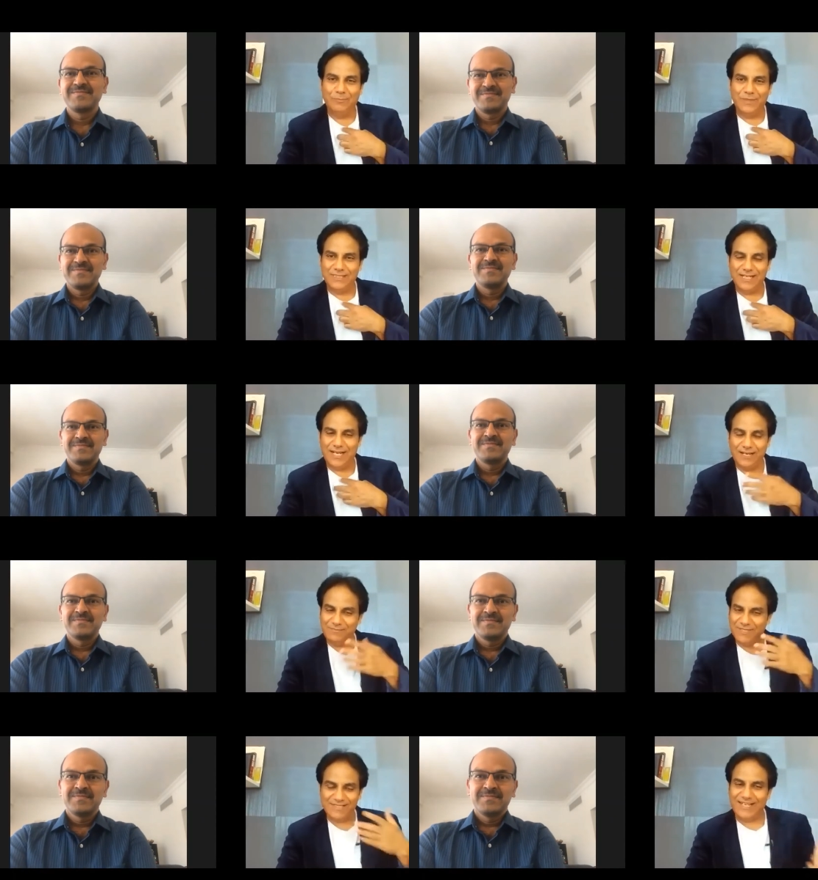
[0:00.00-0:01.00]
Speaker 1: But
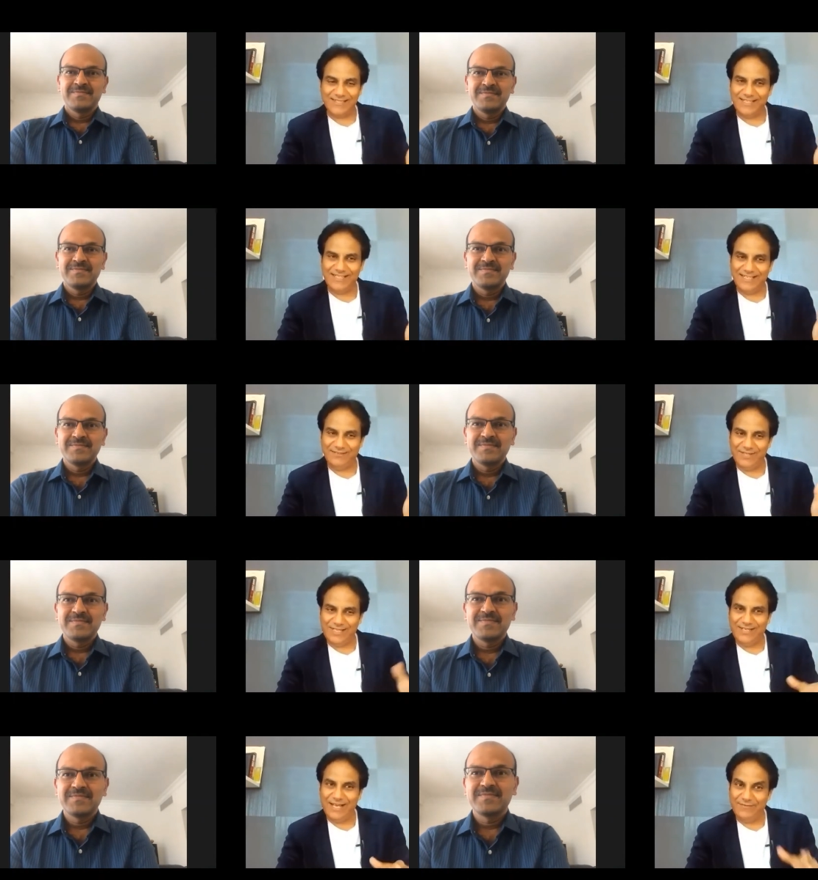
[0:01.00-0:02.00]
I'm just guessing
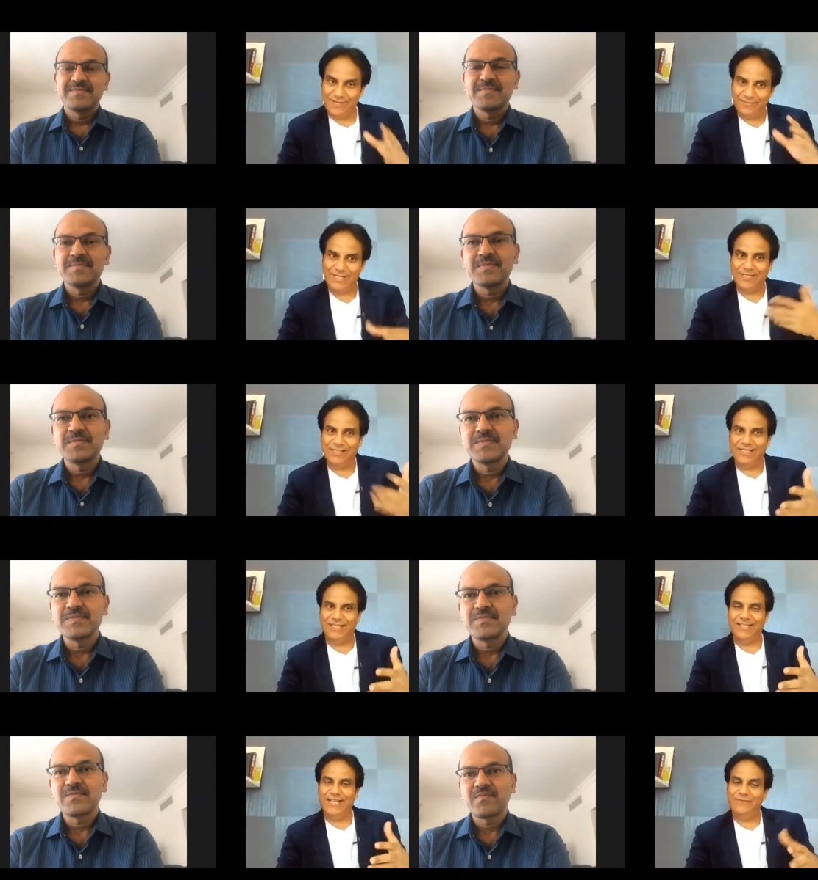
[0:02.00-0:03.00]
whether
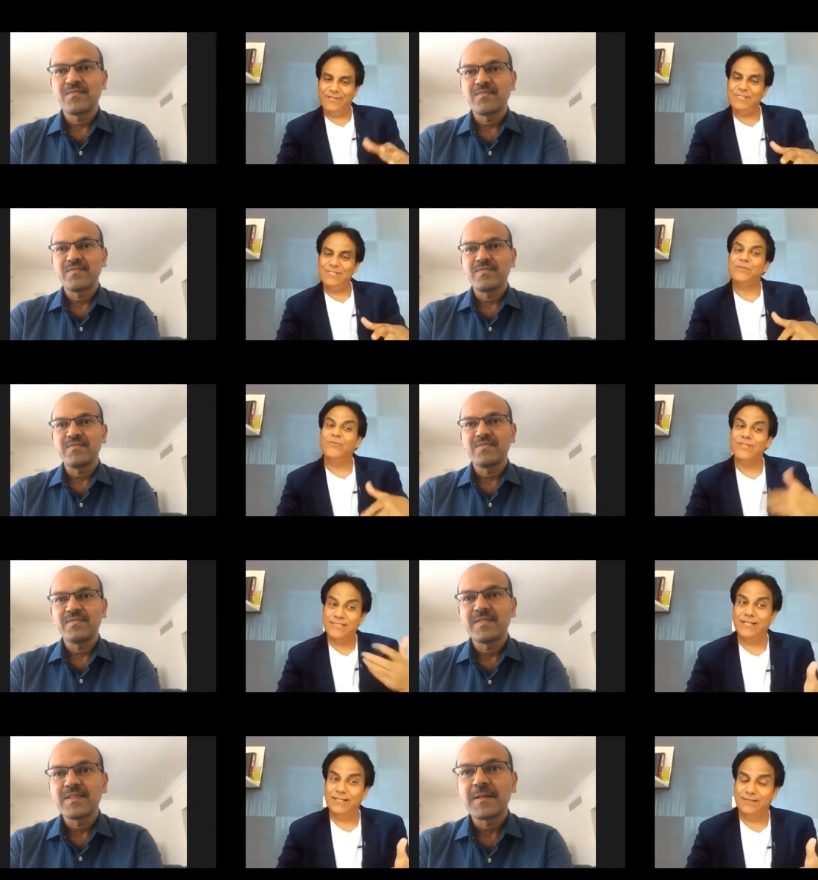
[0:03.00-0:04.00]
everyone's
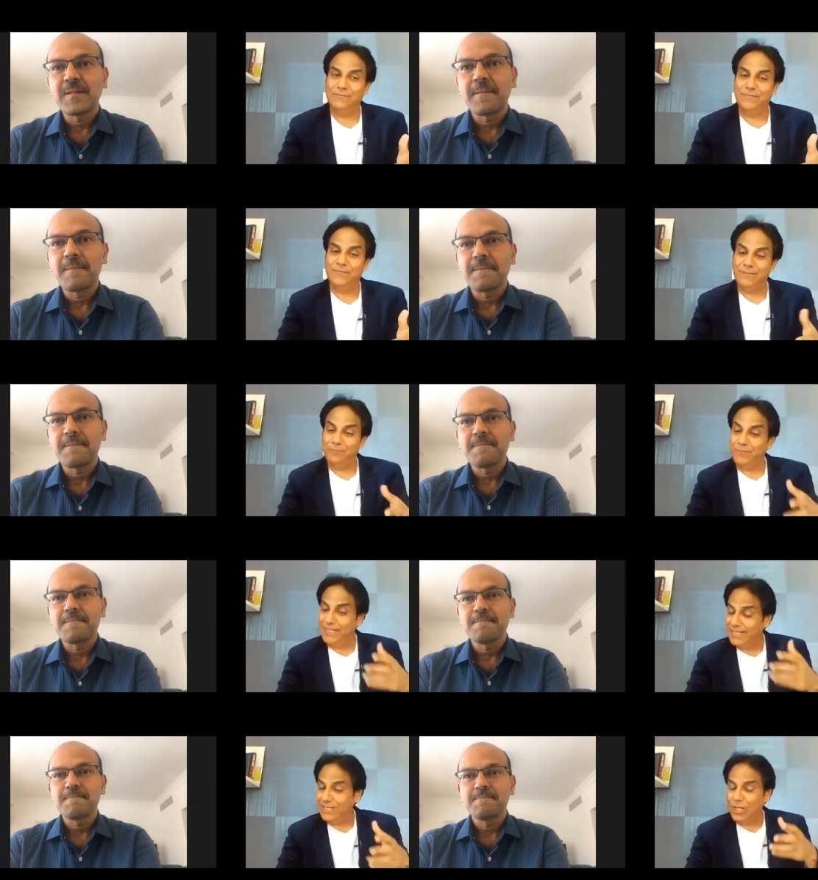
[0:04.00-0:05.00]
whistle
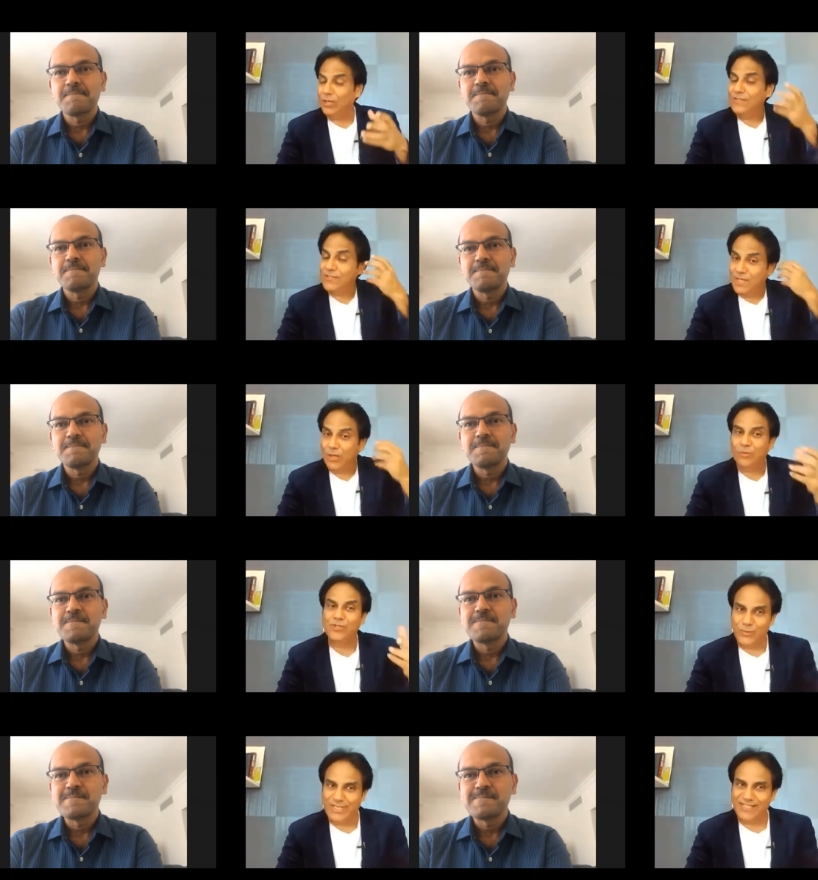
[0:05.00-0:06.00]
need not
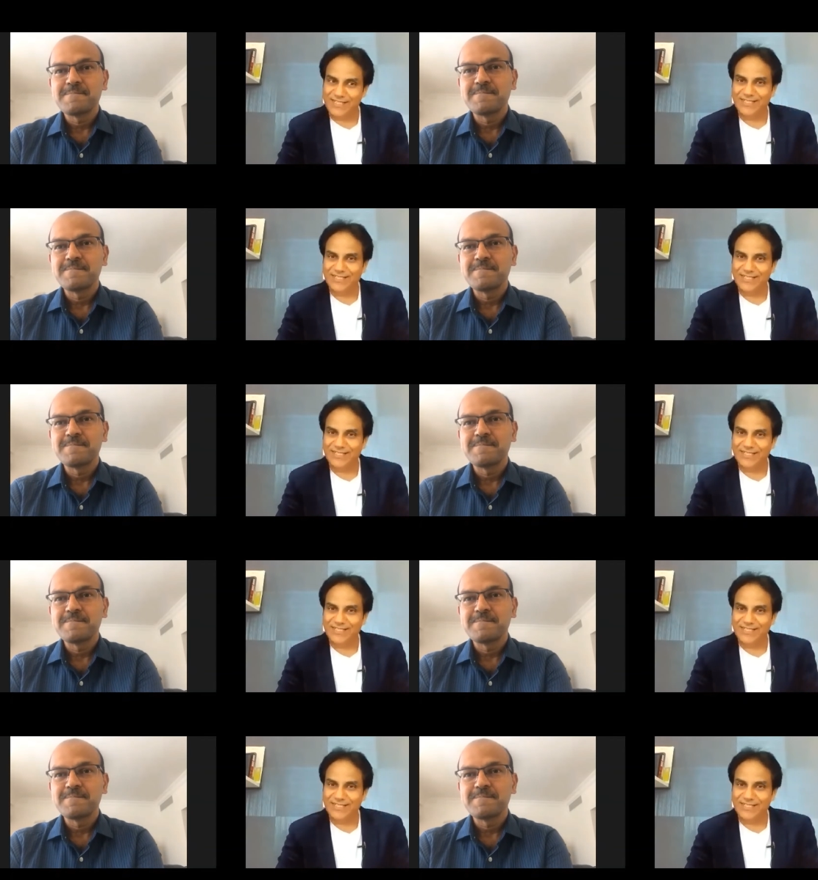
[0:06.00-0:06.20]
sound sweet.